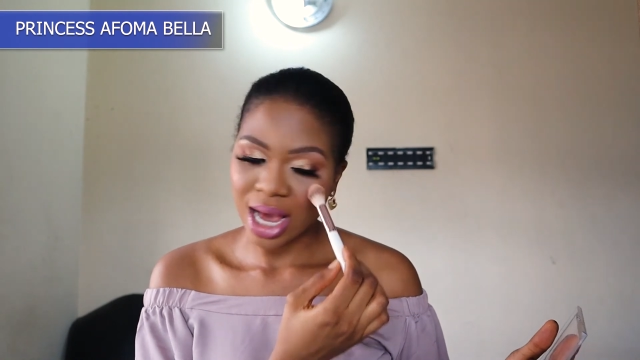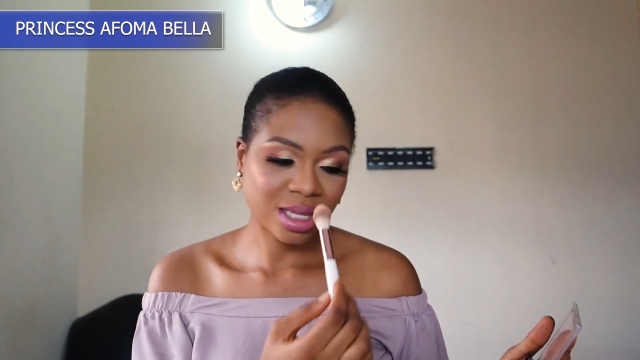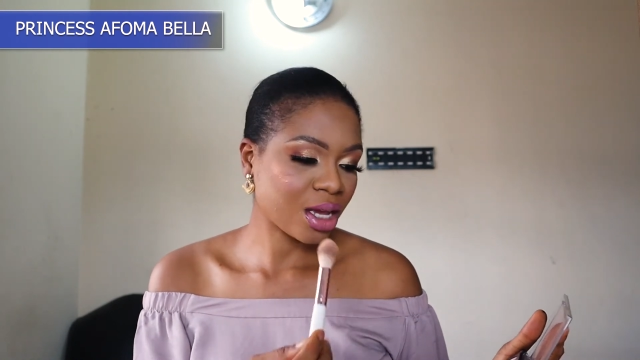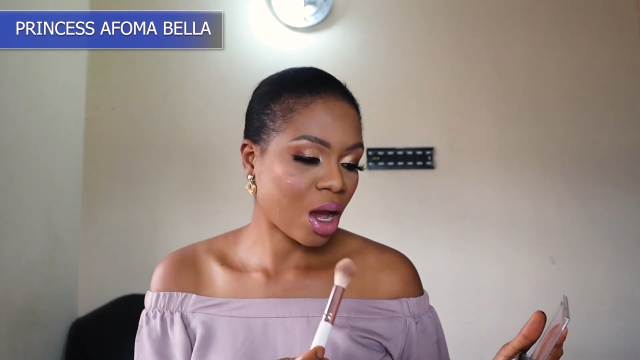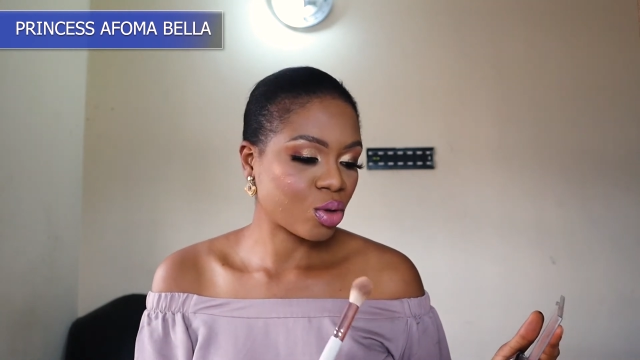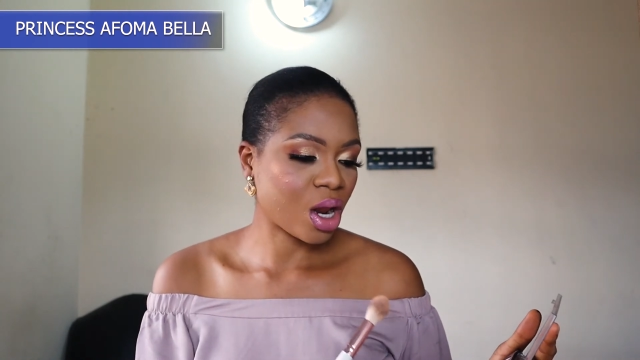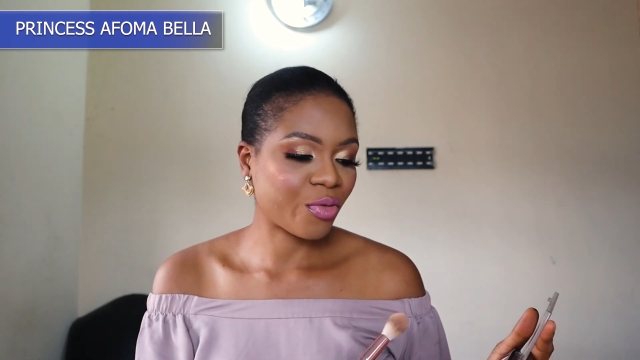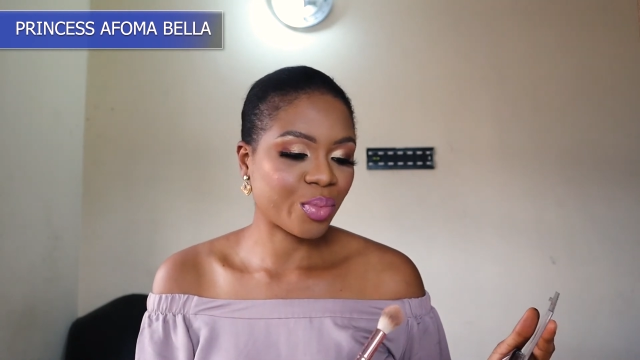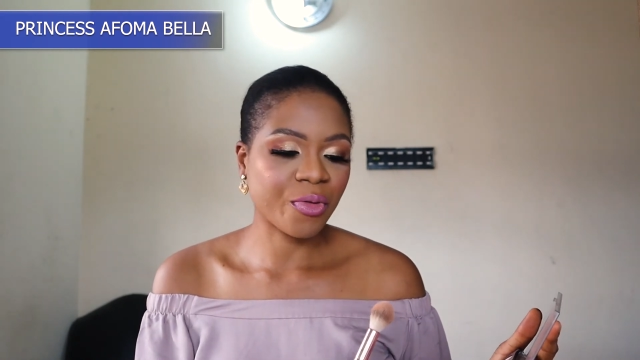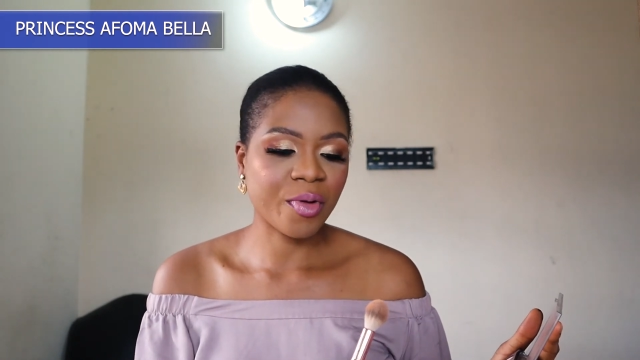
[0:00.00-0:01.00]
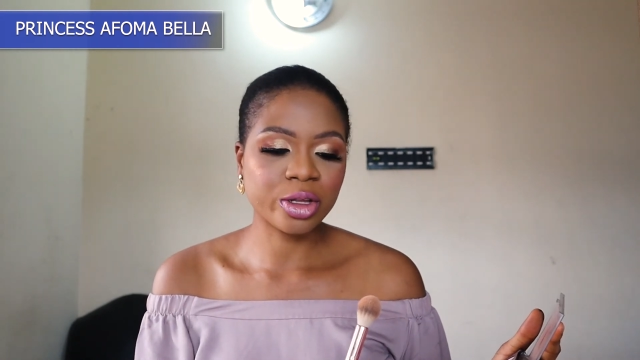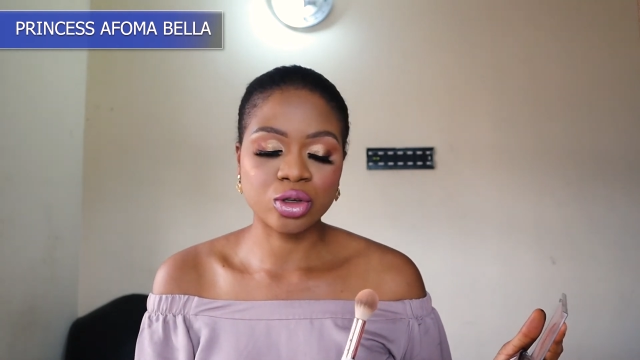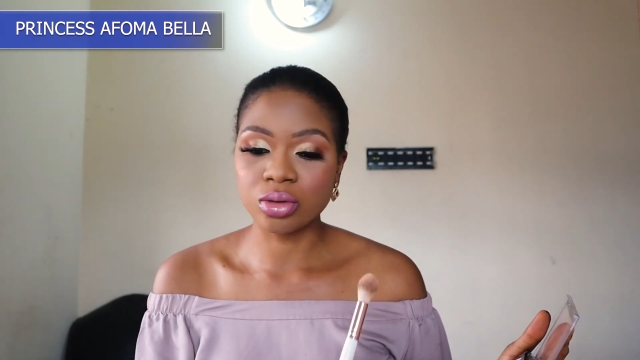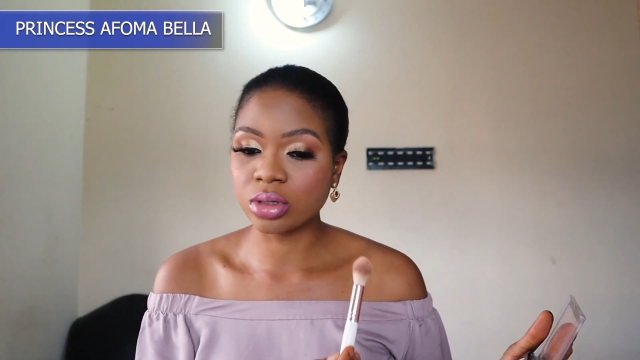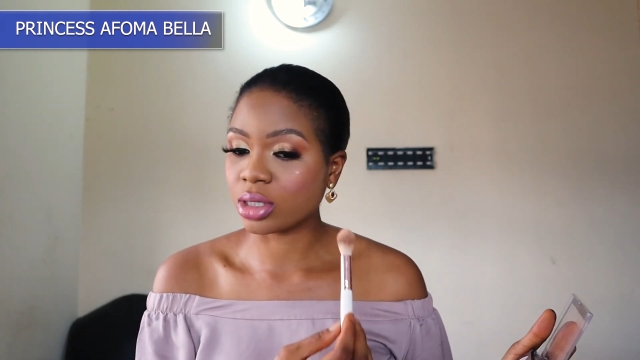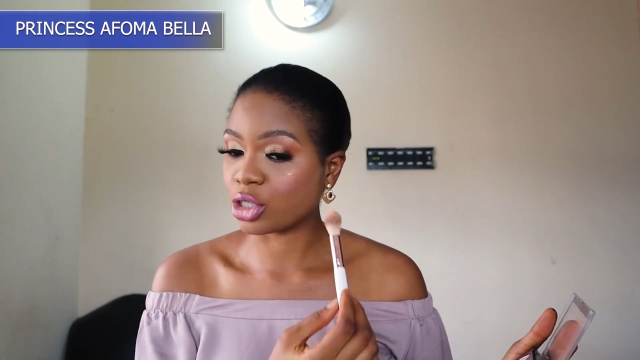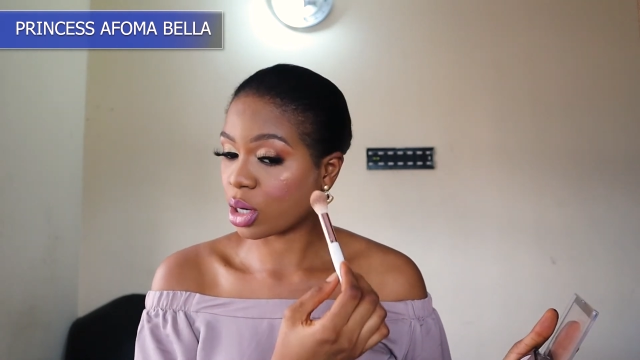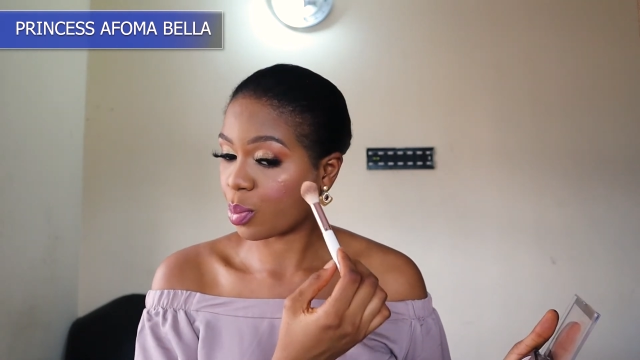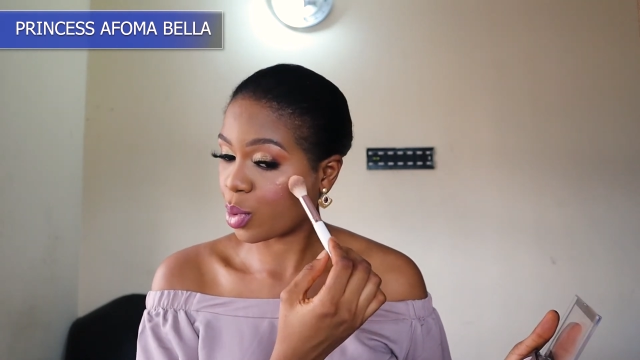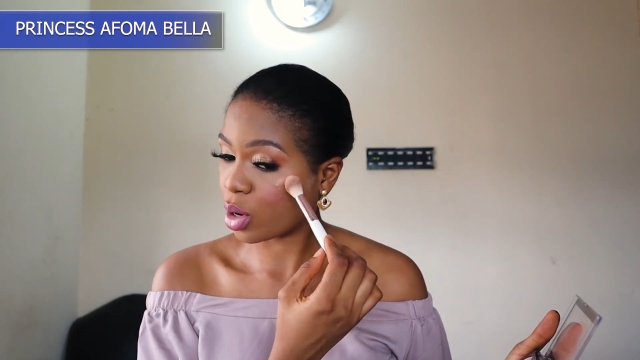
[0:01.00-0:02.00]
I think I would have preferred to use the
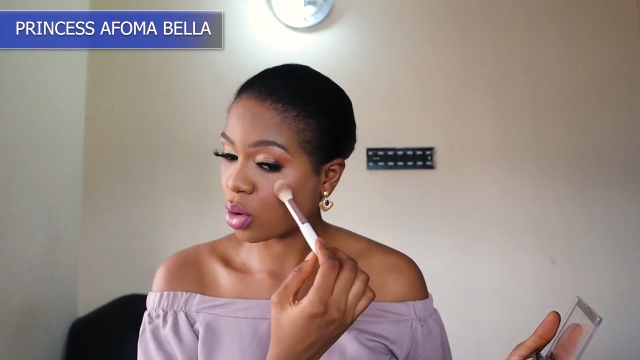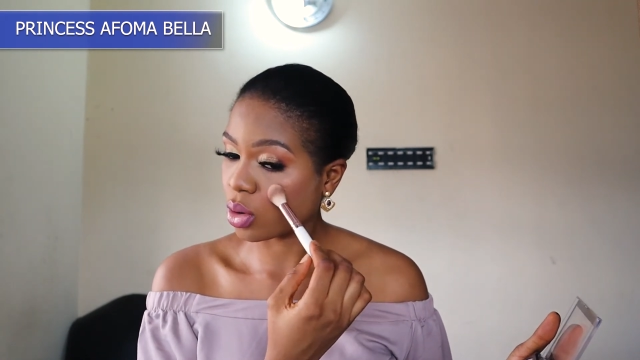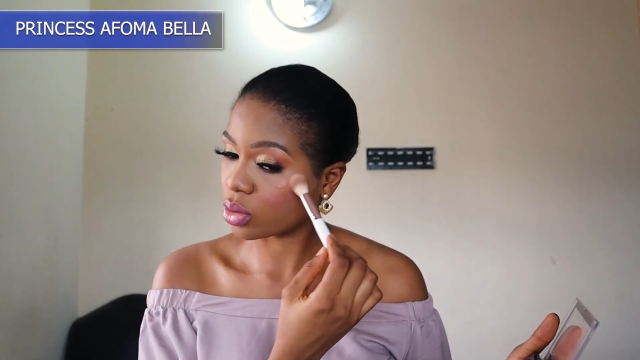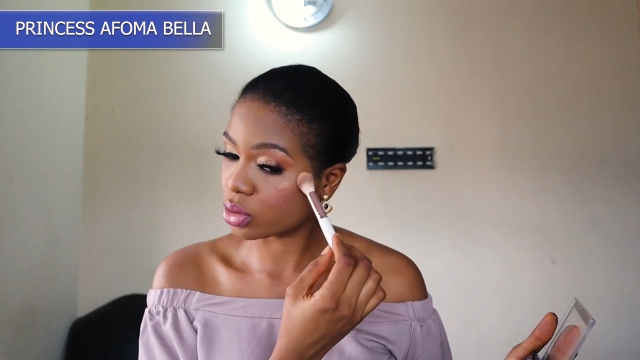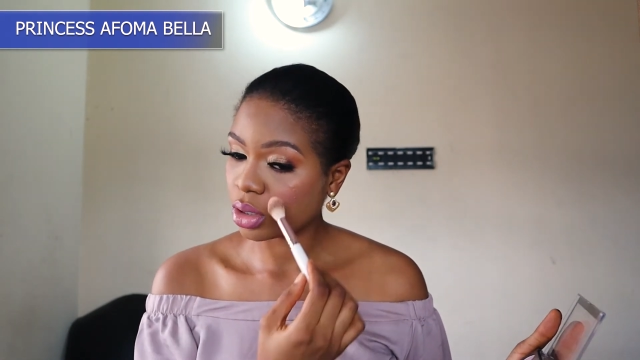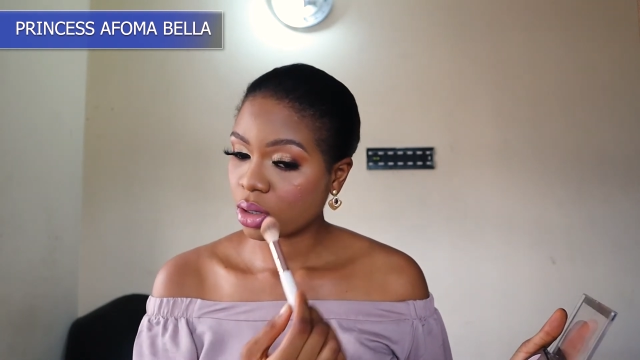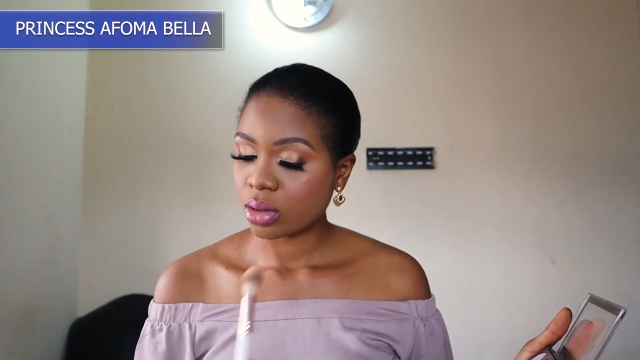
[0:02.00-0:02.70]
champagne gold,